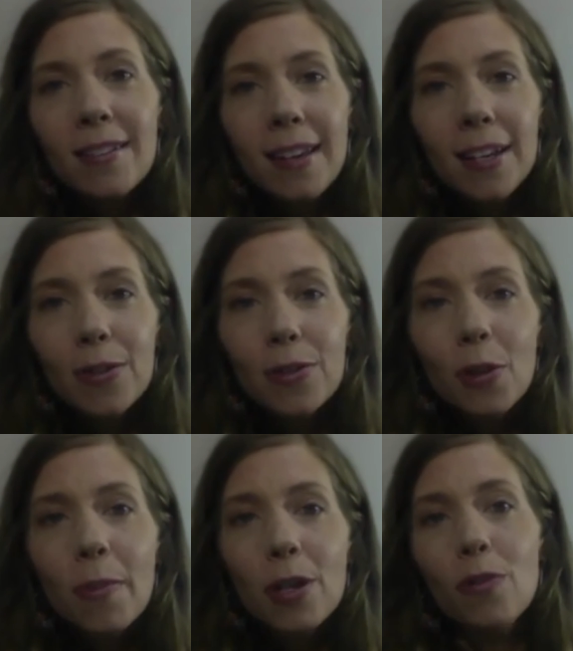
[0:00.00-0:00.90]
Thank you so
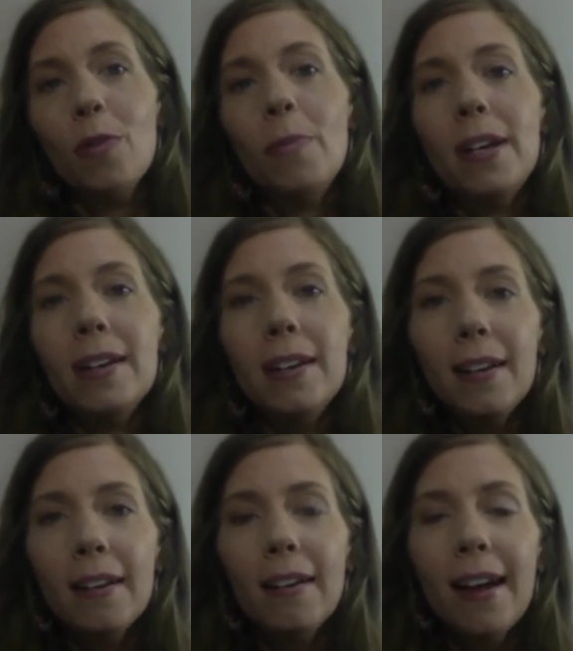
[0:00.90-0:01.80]
much for being
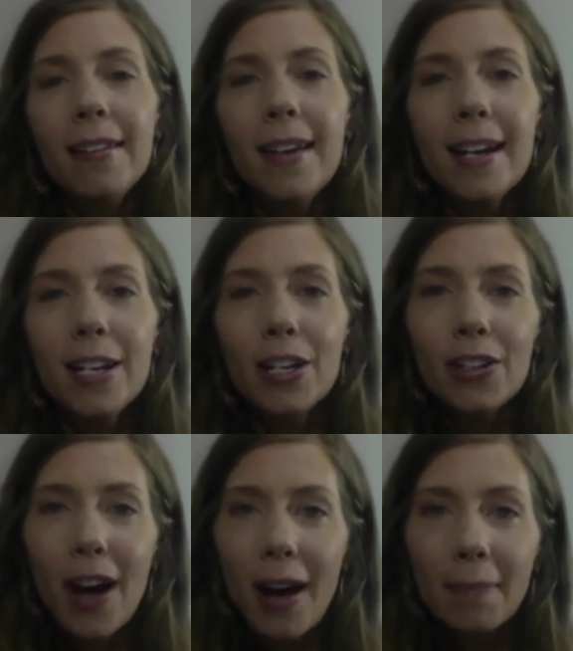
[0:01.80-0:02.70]
here and taking your
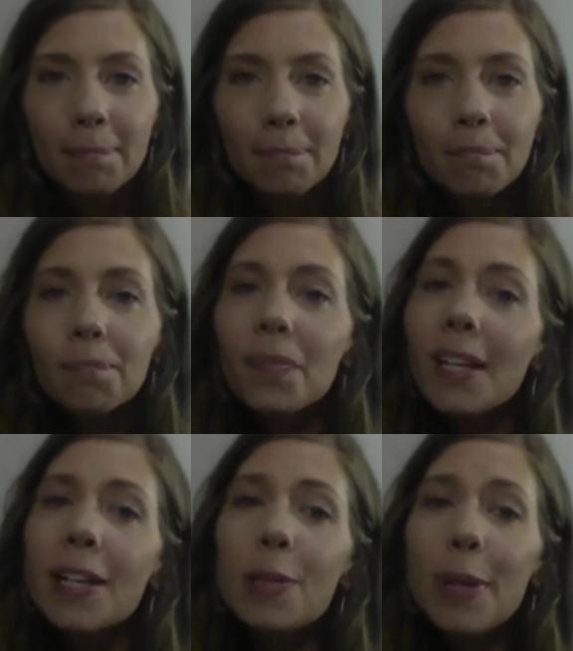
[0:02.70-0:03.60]
time
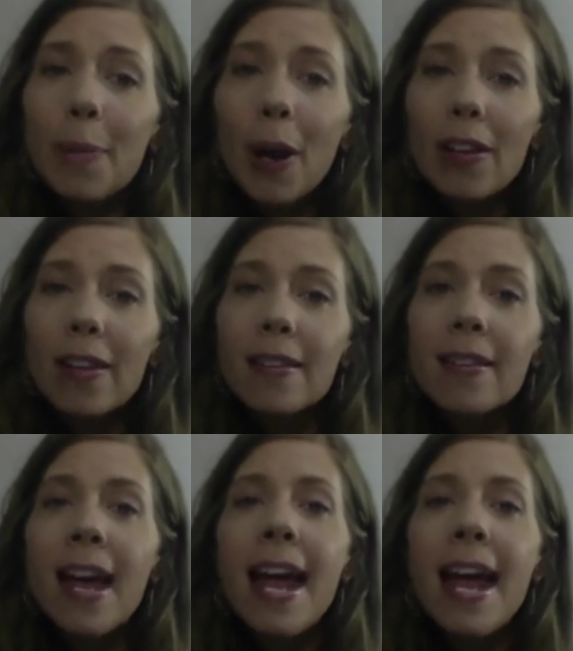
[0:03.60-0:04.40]
to be a part of this.